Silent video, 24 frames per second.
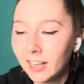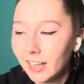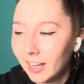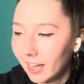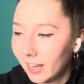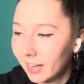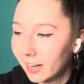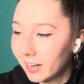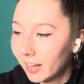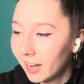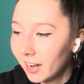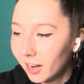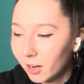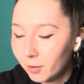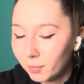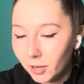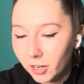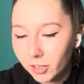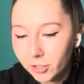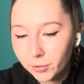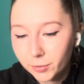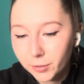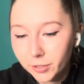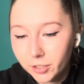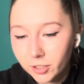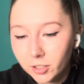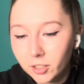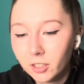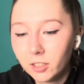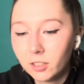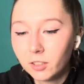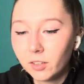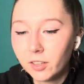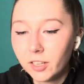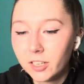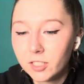and now module
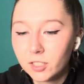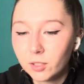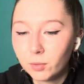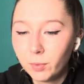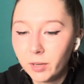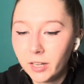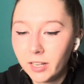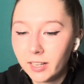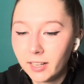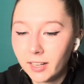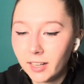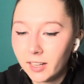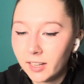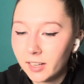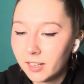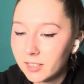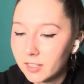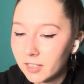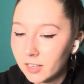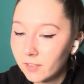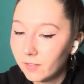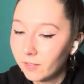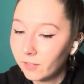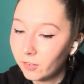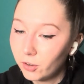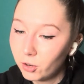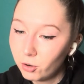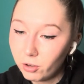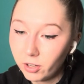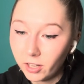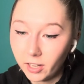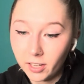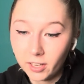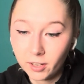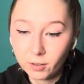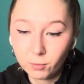2 this week is
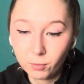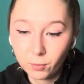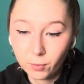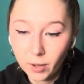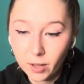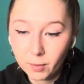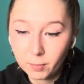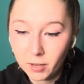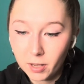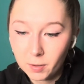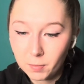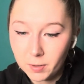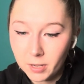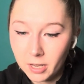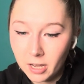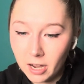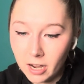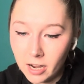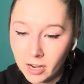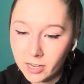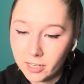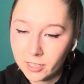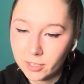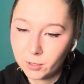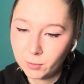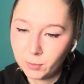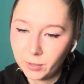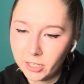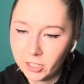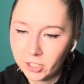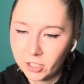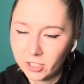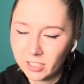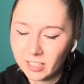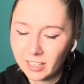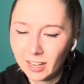Invoking Web APIs,
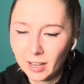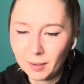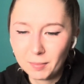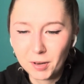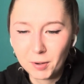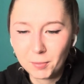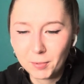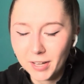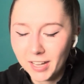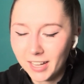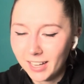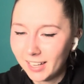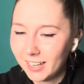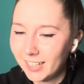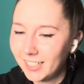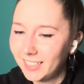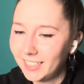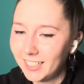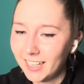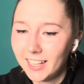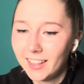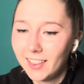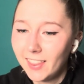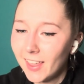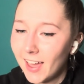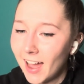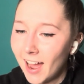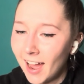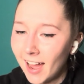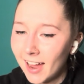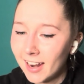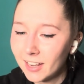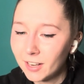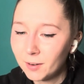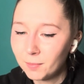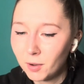which, I mean, we did
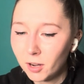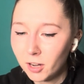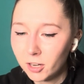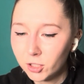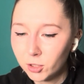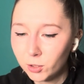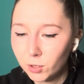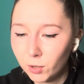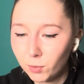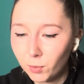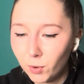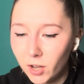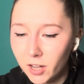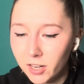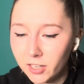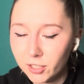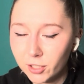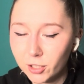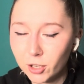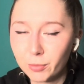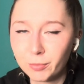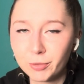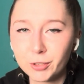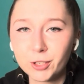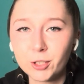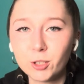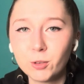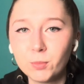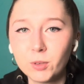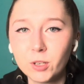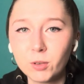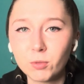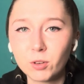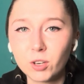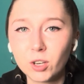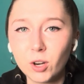that in module 1, so I'm
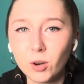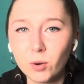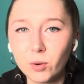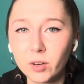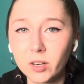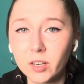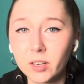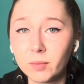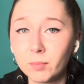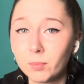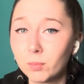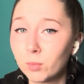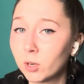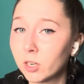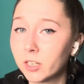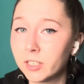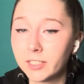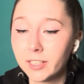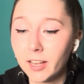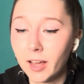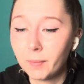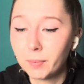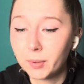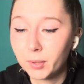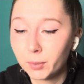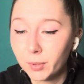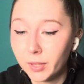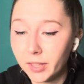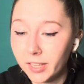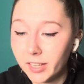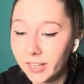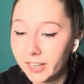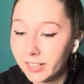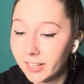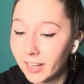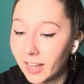assuming we're going more in depth with
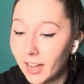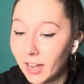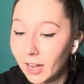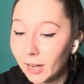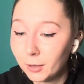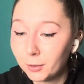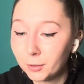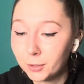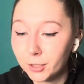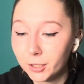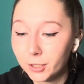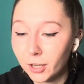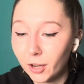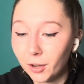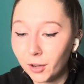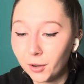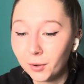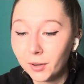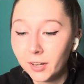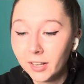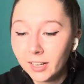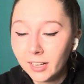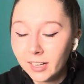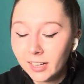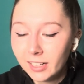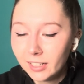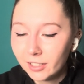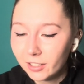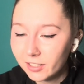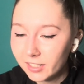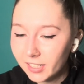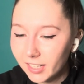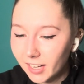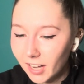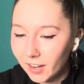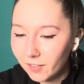it now. So looks
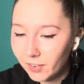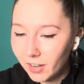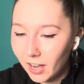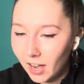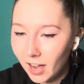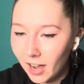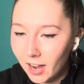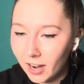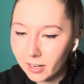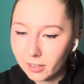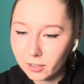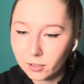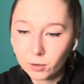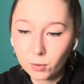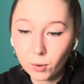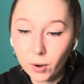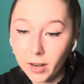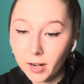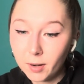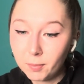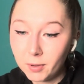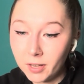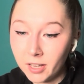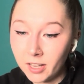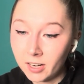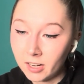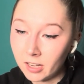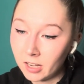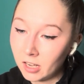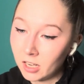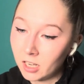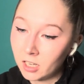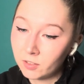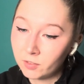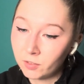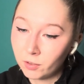like I've got quite a bit
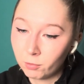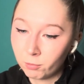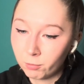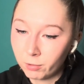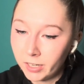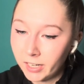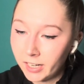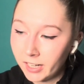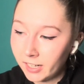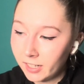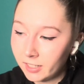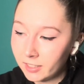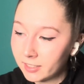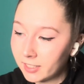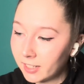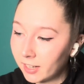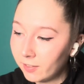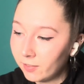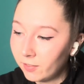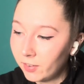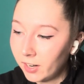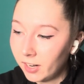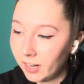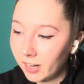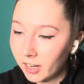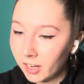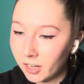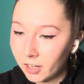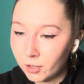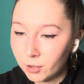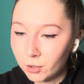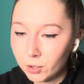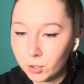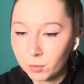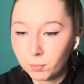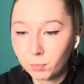of readings and
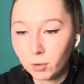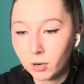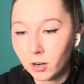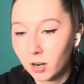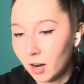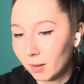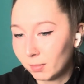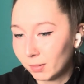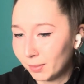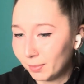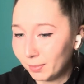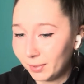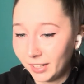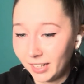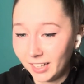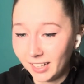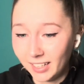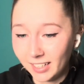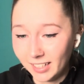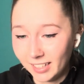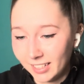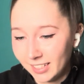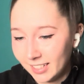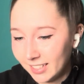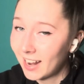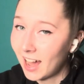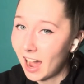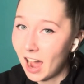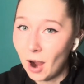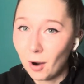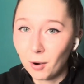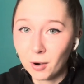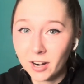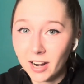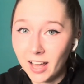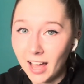videos, probably an
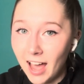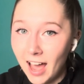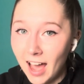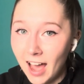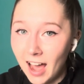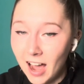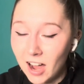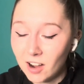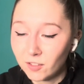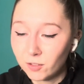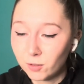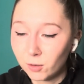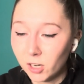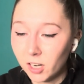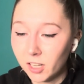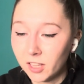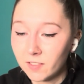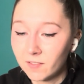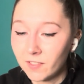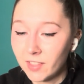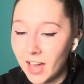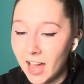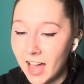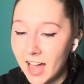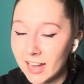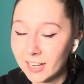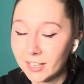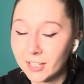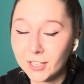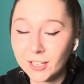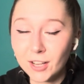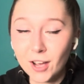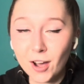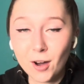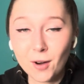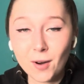hour and a half worth of that.
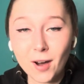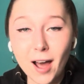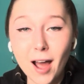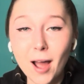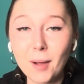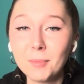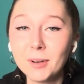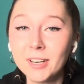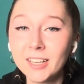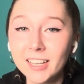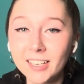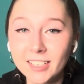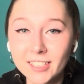So I'm gonna get